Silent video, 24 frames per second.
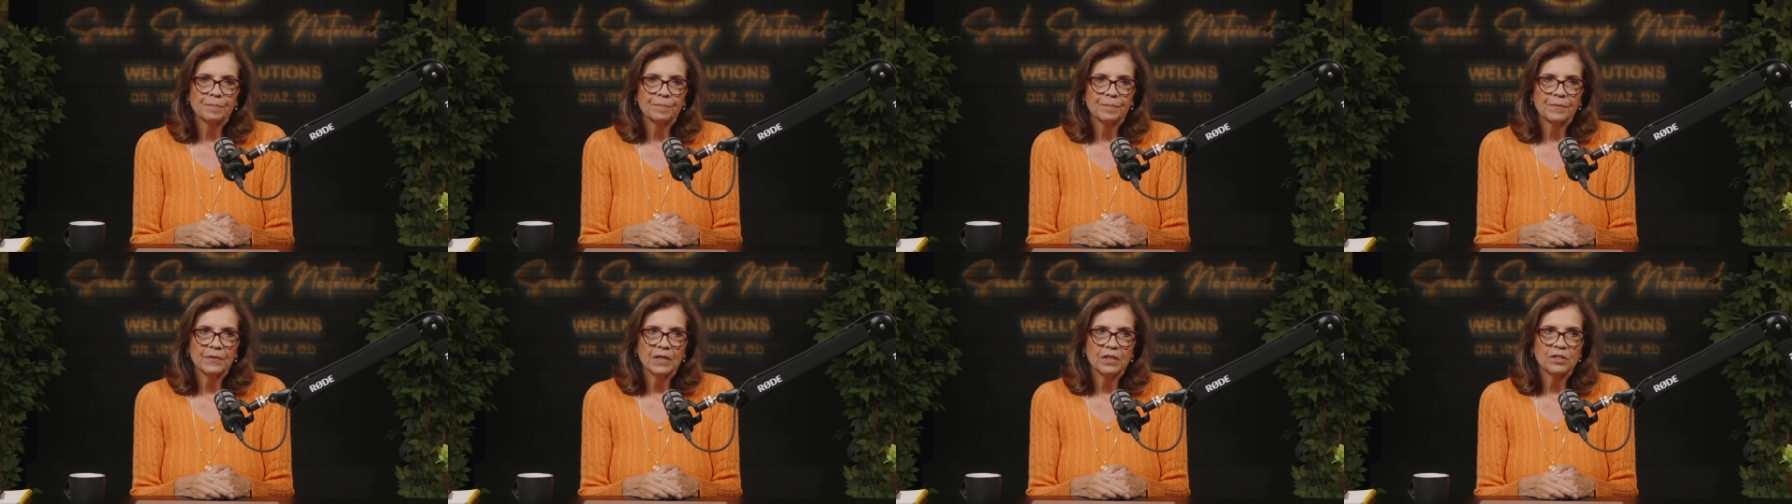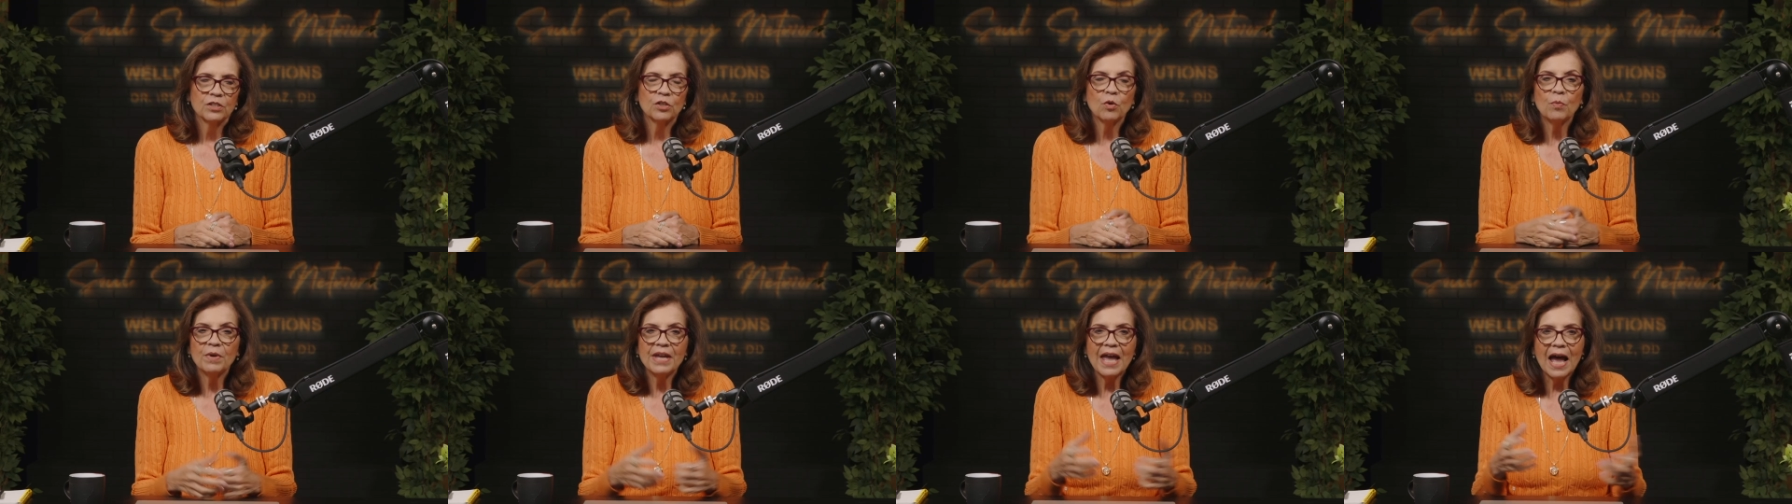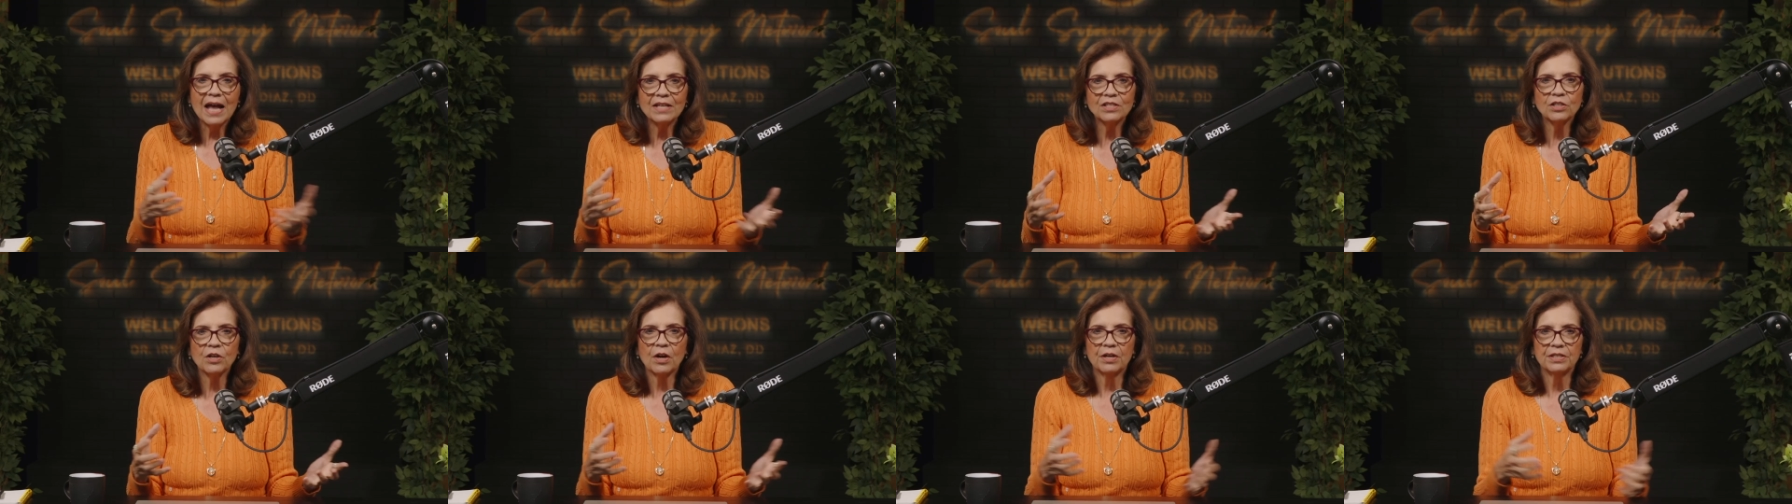So we
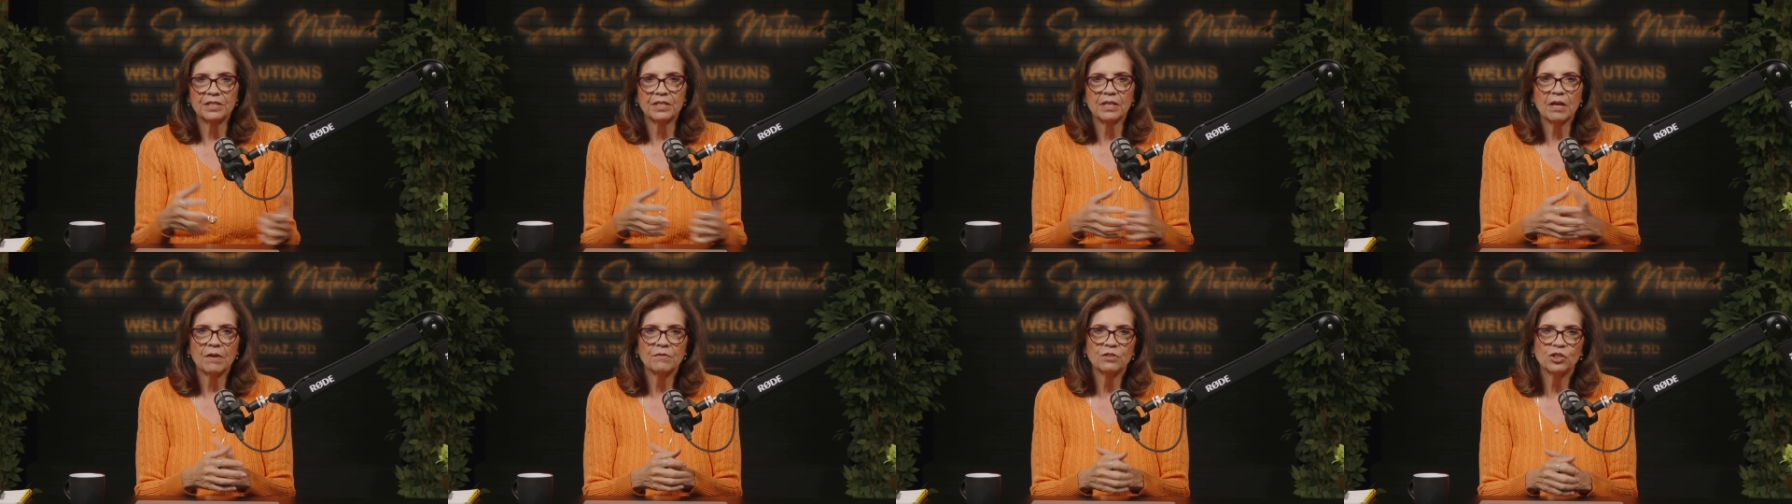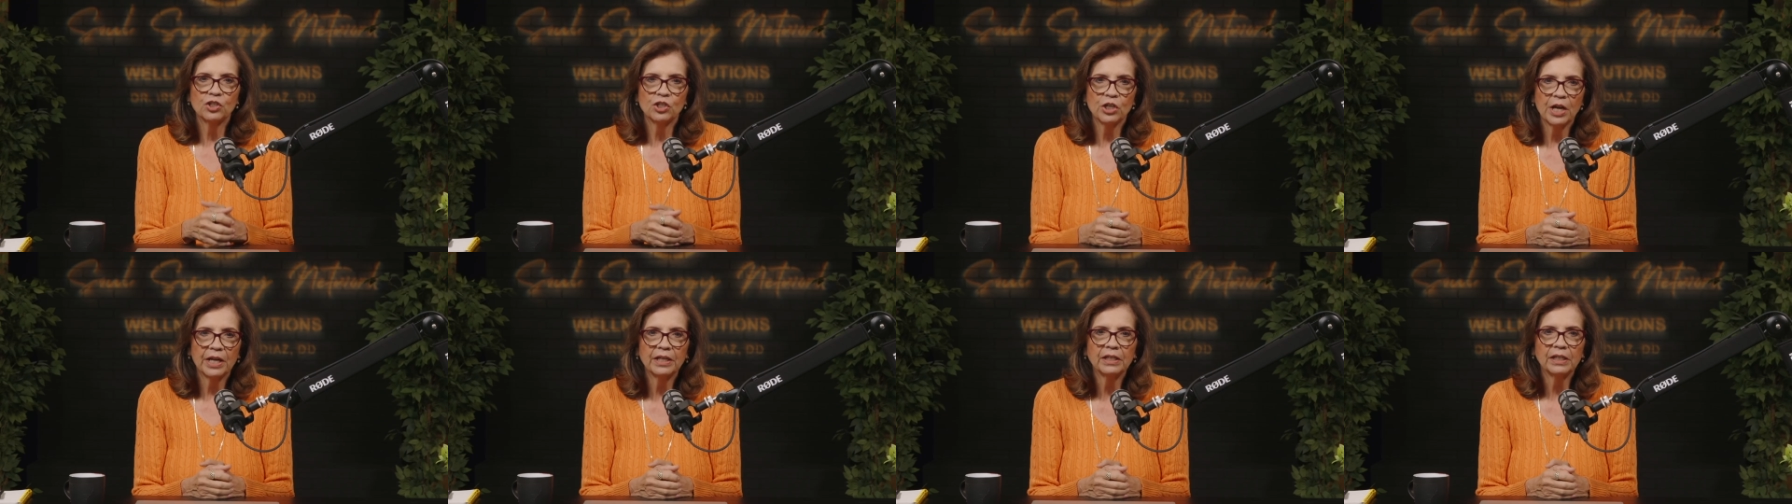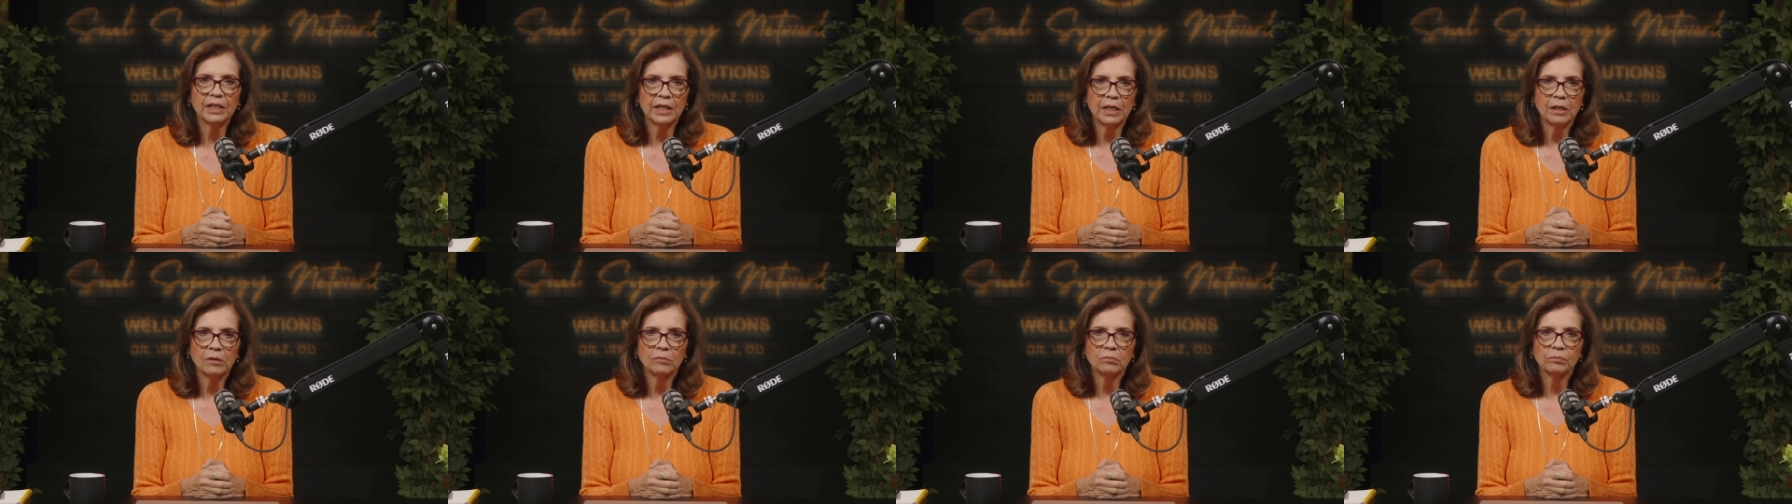ask ourselves
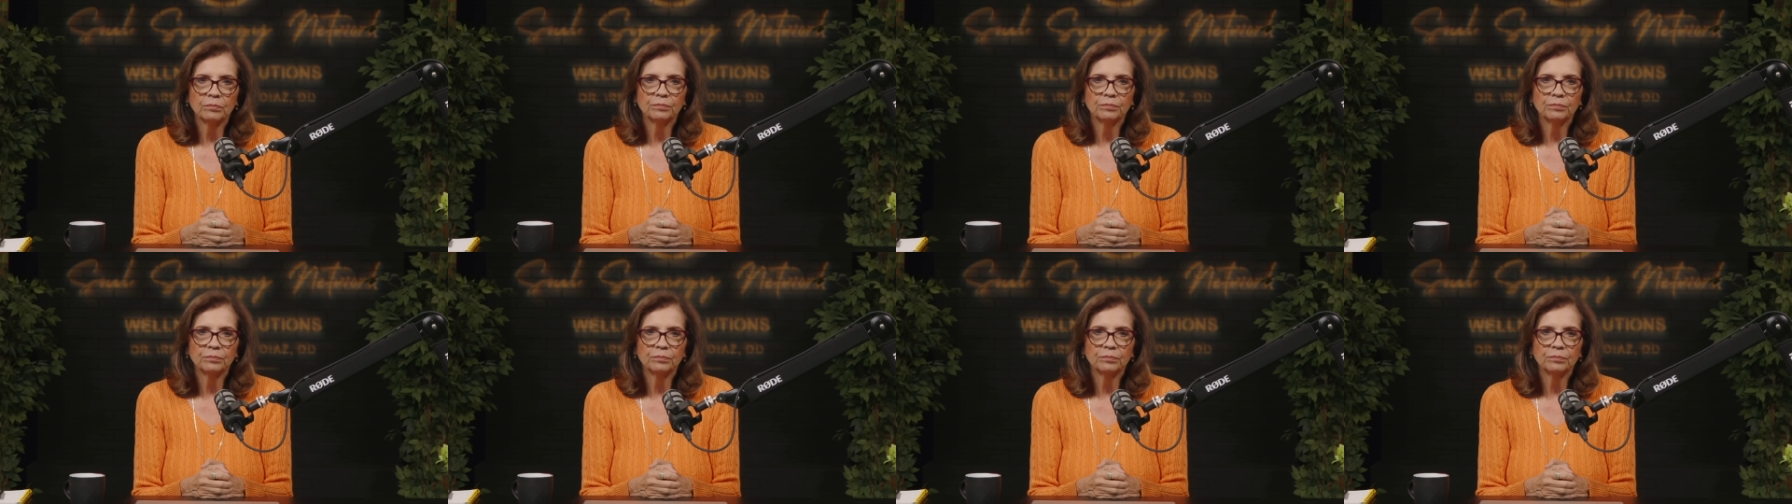gently,